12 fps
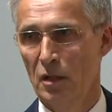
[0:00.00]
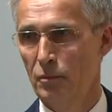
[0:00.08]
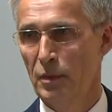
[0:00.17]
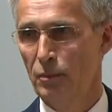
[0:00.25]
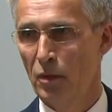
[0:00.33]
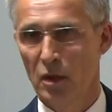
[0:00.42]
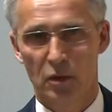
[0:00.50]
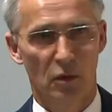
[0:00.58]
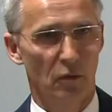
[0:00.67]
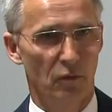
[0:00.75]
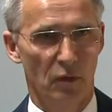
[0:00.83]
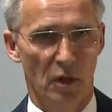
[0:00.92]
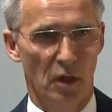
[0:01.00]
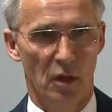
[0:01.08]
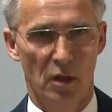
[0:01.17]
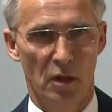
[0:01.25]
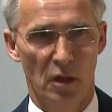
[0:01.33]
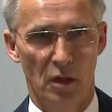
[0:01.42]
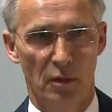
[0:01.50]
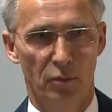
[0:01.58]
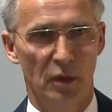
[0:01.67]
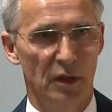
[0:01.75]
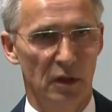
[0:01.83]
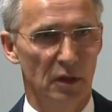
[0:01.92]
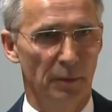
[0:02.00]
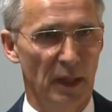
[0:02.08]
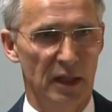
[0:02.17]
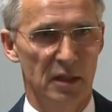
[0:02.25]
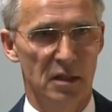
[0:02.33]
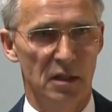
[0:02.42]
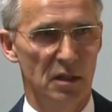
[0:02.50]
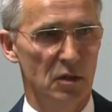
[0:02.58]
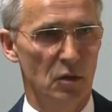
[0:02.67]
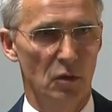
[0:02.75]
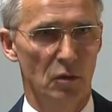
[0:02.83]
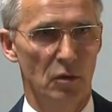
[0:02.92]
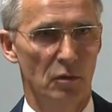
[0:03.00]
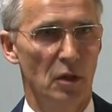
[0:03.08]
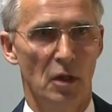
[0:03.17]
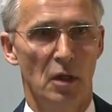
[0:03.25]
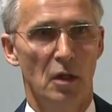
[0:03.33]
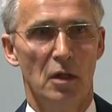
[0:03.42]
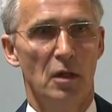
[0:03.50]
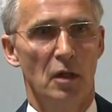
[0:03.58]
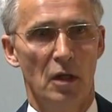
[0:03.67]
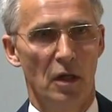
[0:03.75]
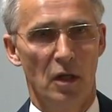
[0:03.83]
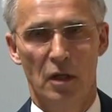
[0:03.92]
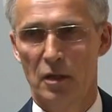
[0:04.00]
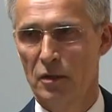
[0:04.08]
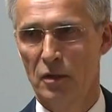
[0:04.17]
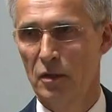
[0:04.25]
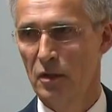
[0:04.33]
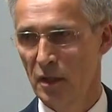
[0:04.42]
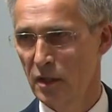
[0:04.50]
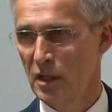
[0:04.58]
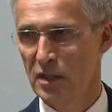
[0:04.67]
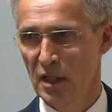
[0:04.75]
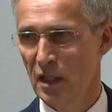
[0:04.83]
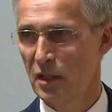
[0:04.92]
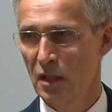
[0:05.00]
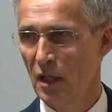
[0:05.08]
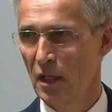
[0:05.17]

be part of political debates, is to as I said,